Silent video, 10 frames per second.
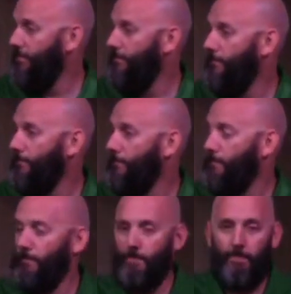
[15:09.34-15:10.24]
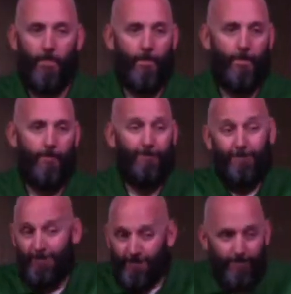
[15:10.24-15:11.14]

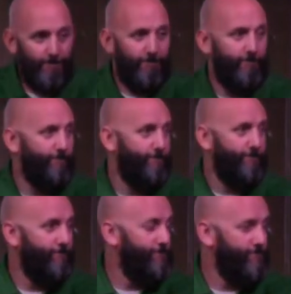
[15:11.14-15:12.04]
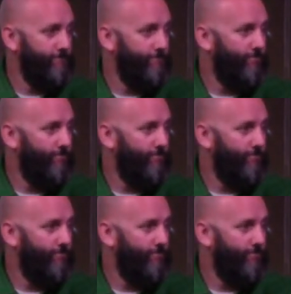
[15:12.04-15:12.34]
Nothing is said.